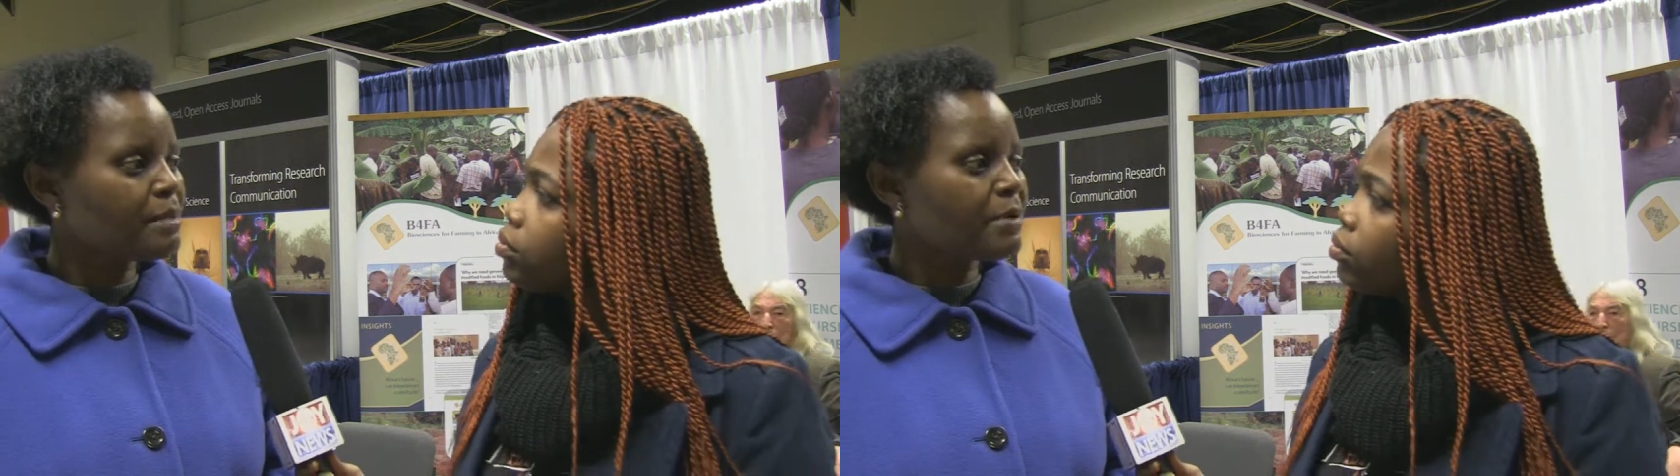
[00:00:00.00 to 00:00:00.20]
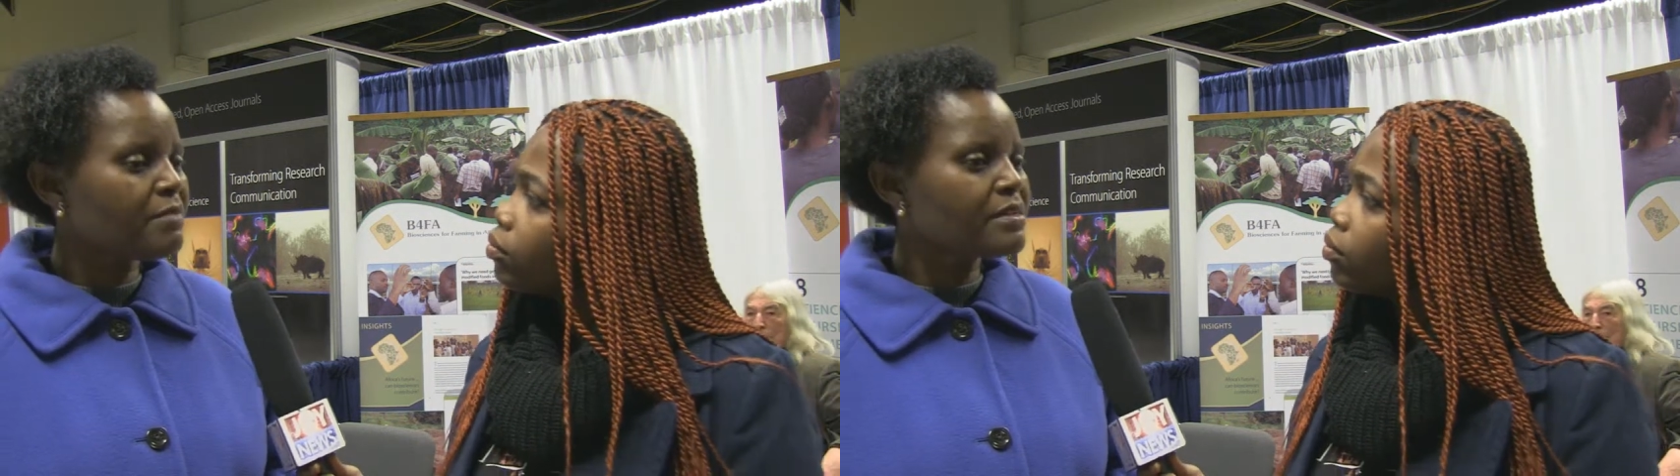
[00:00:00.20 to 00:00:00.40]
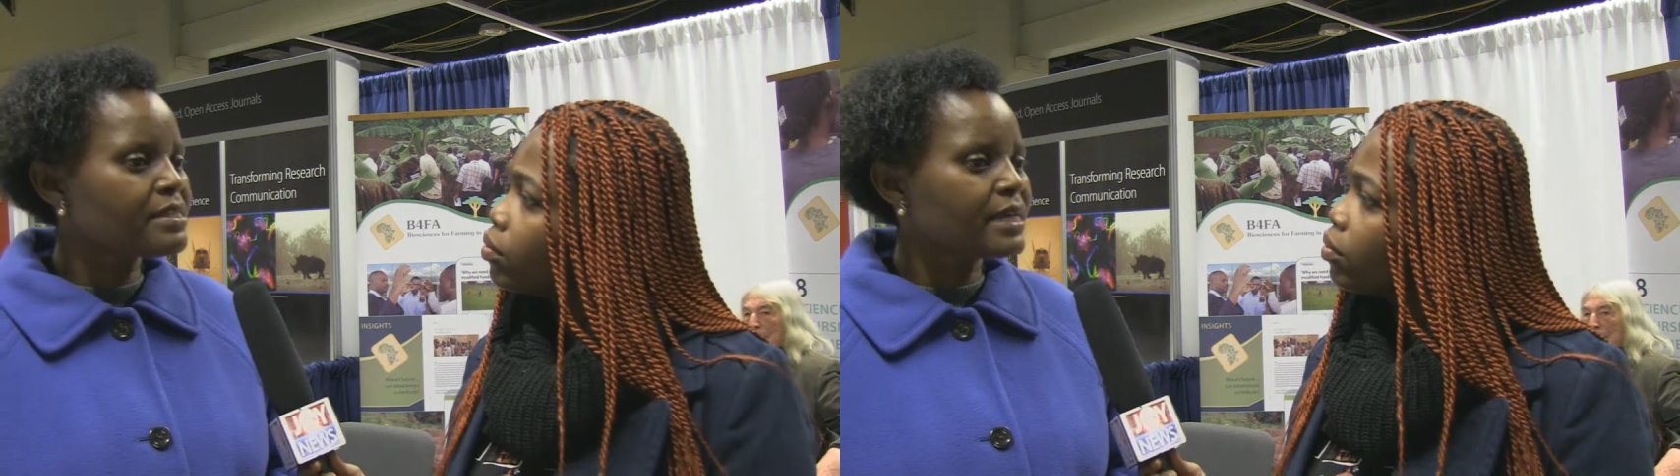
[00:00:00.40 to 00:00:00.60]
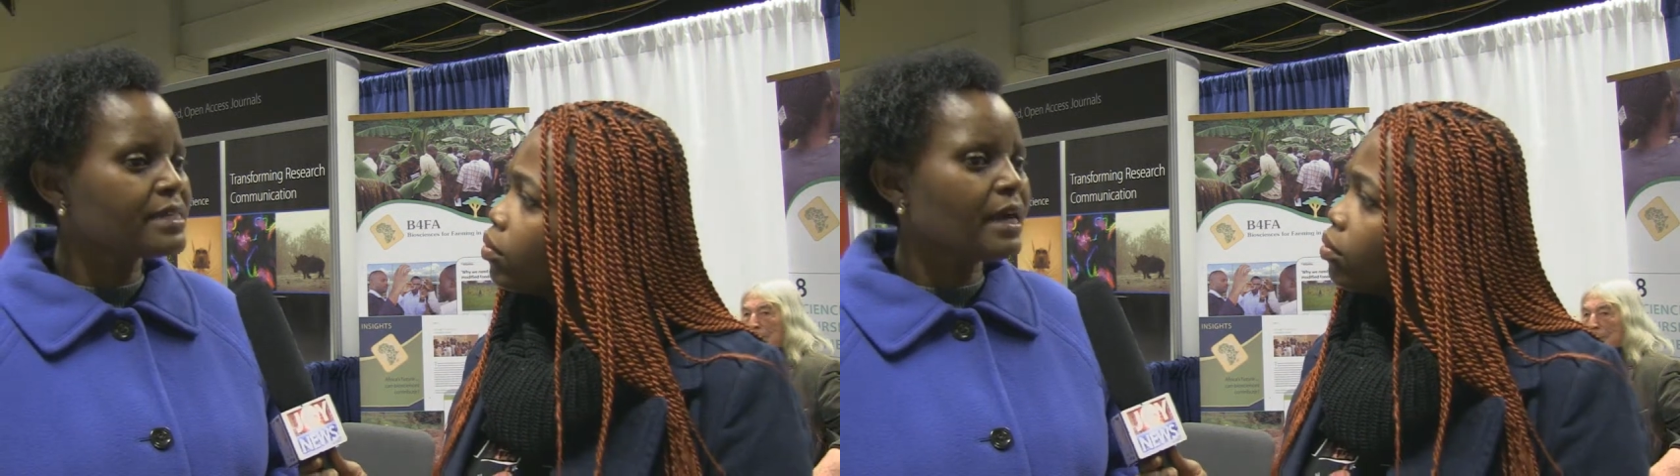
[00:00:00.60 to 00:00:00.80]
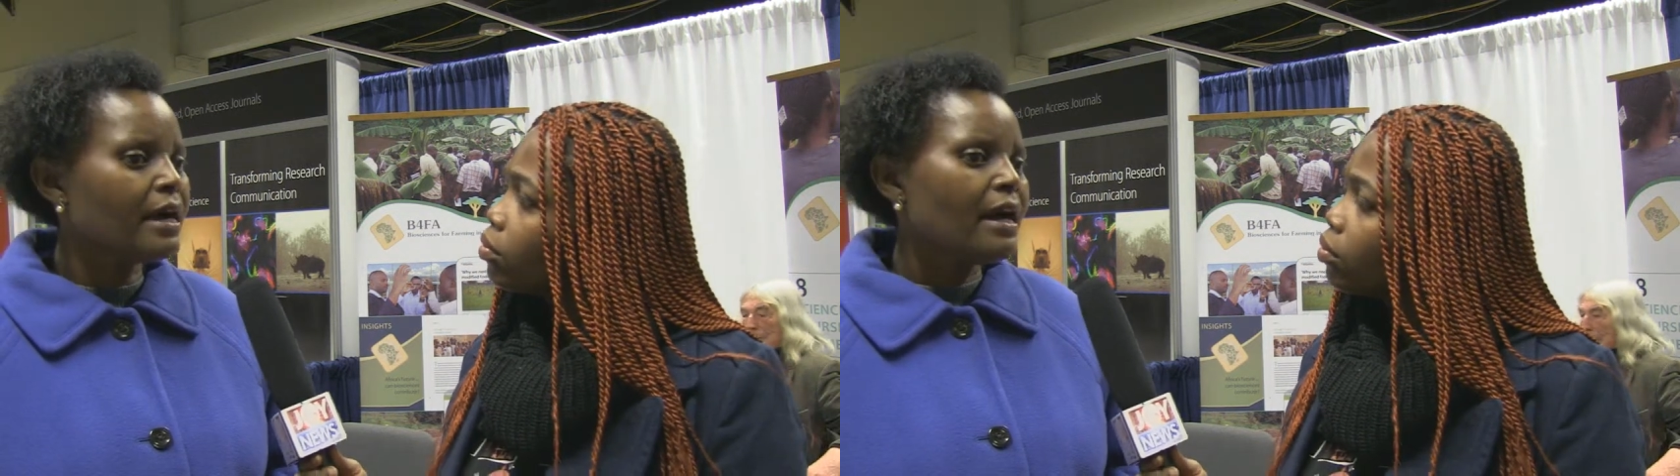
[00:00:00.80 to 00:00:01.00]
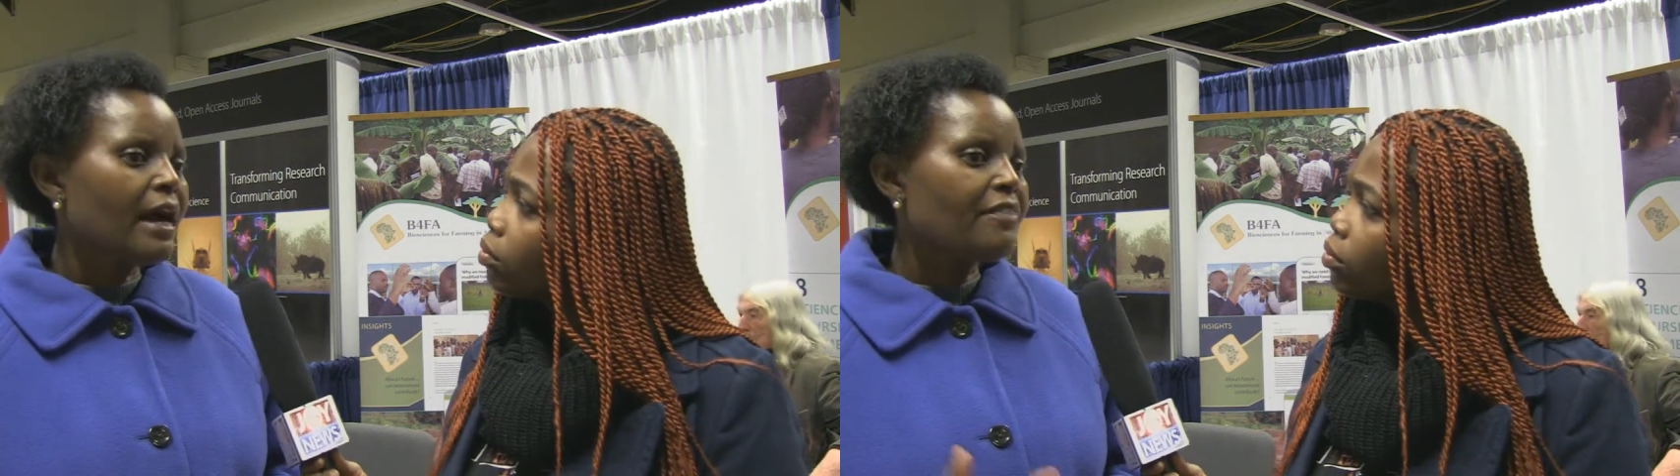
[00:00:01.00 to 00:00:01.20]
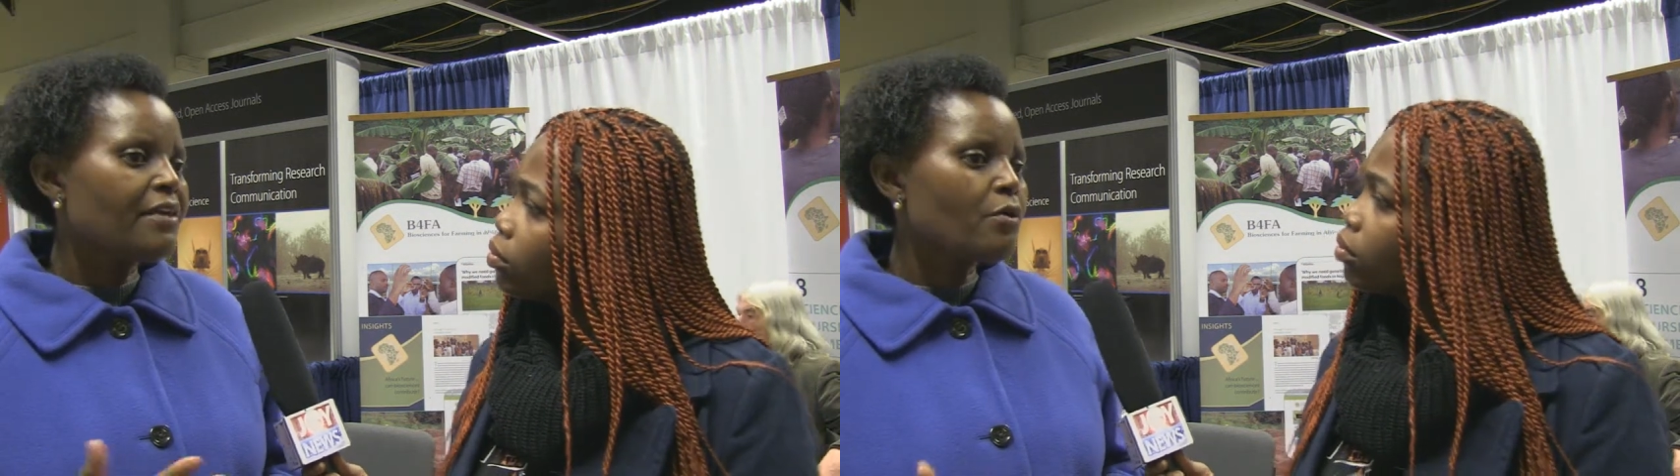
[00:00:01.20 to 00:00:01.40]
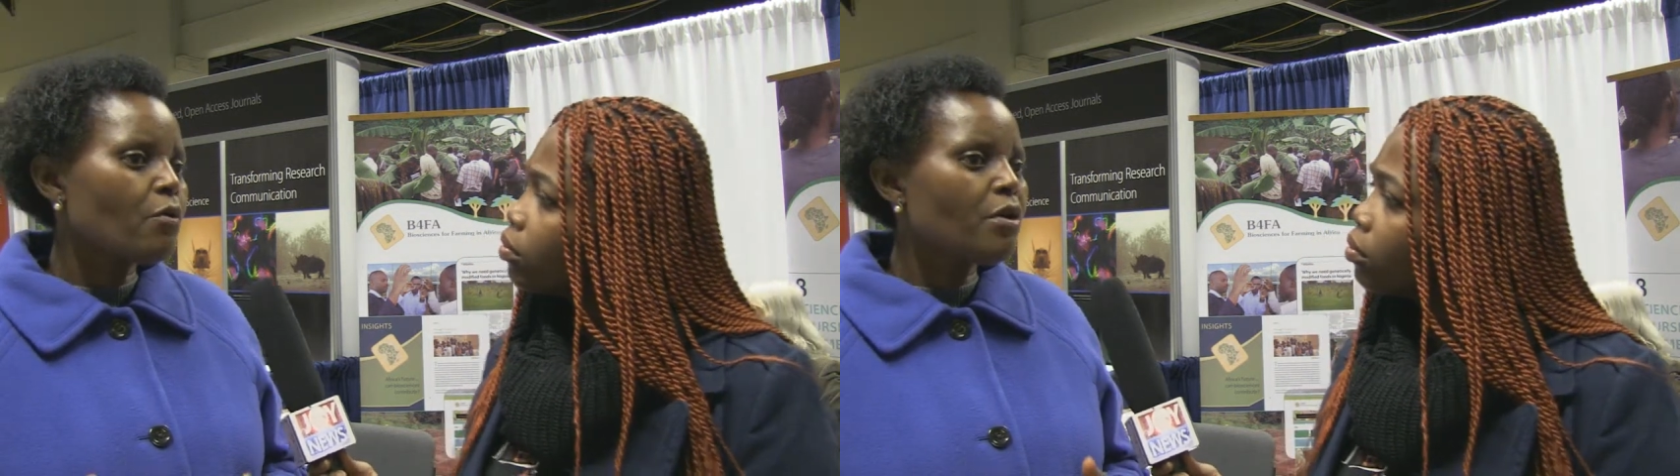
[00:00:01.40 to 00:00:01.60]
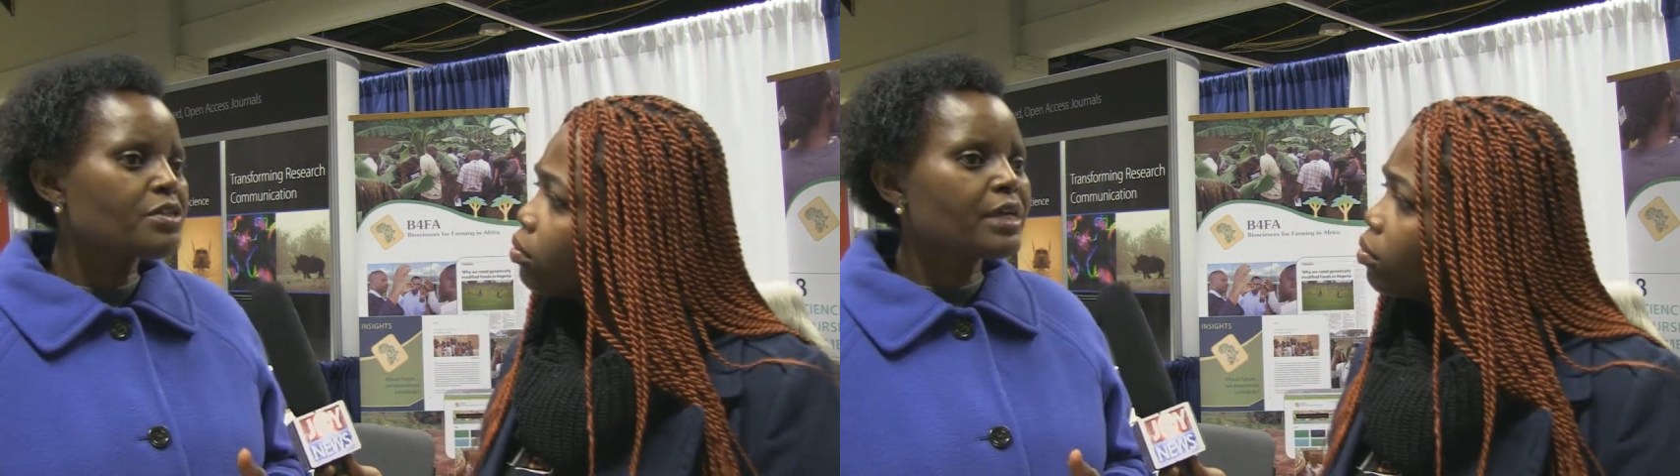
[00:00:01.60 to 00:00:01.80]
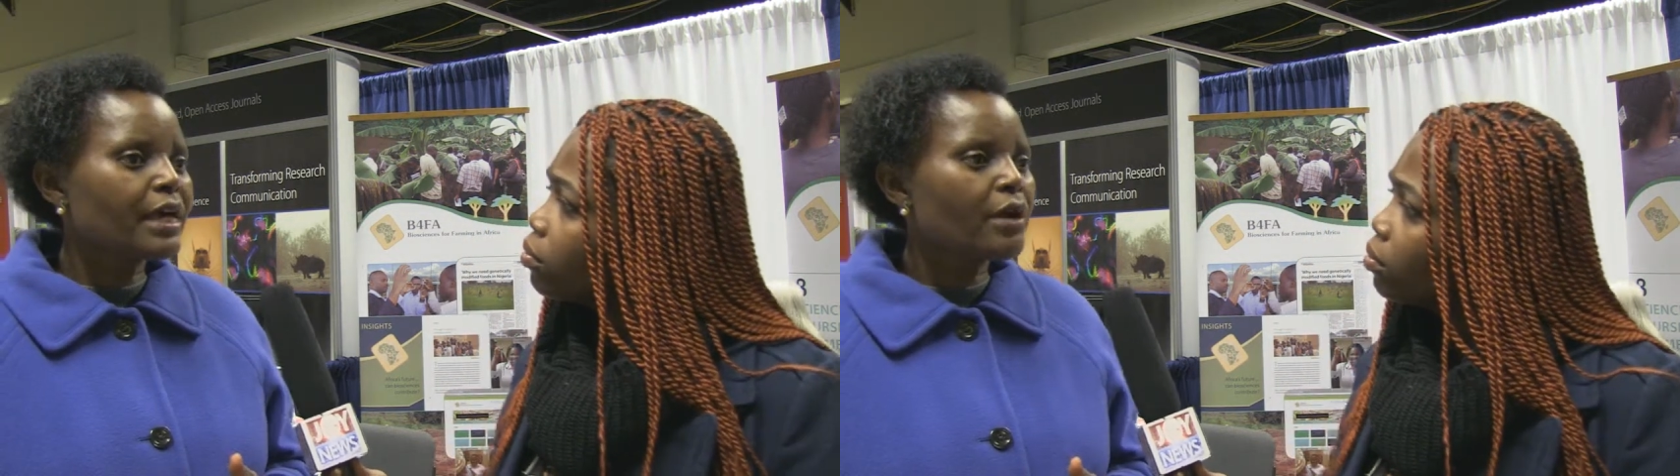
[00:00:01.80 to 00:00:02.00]
and the private sector. I think
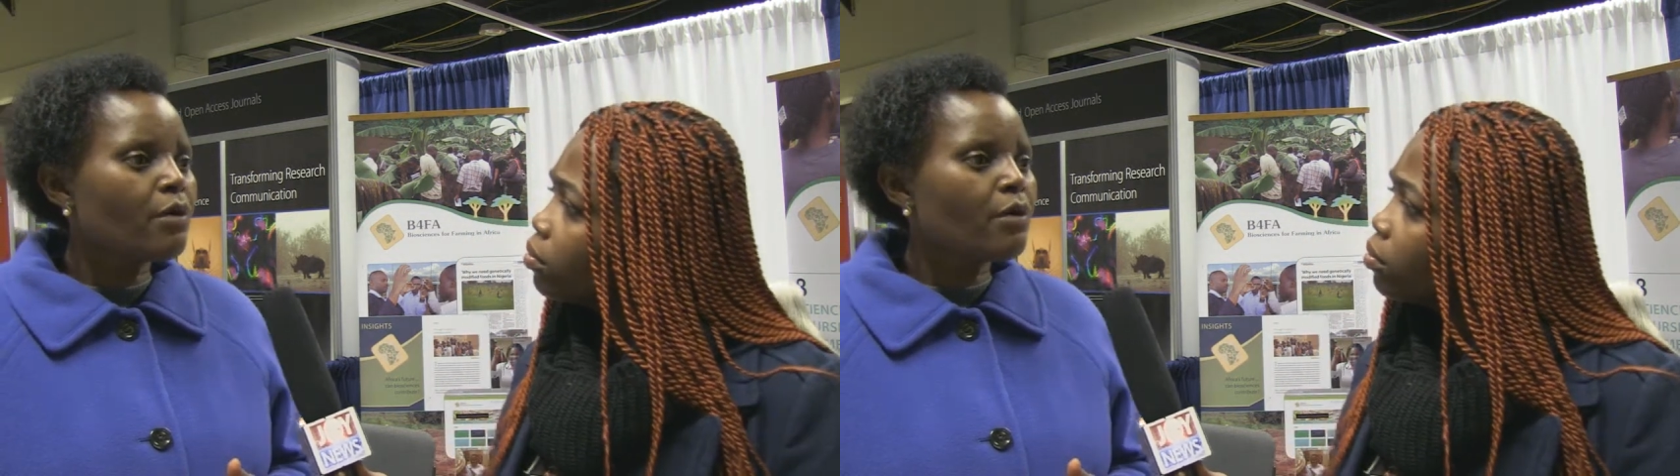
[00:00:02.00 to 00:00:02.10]
what